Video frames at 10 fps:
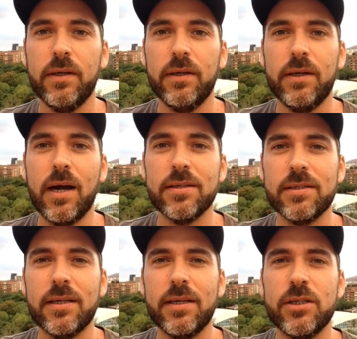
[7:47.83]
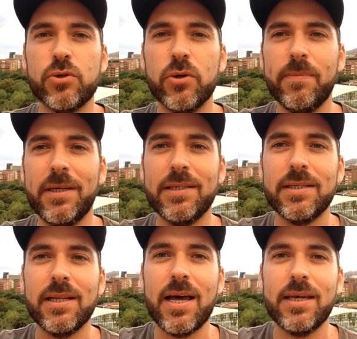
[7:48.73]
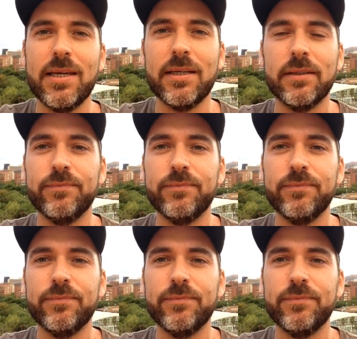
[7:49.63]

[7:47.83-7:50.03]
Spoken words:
Guys are saying streaming is lagging.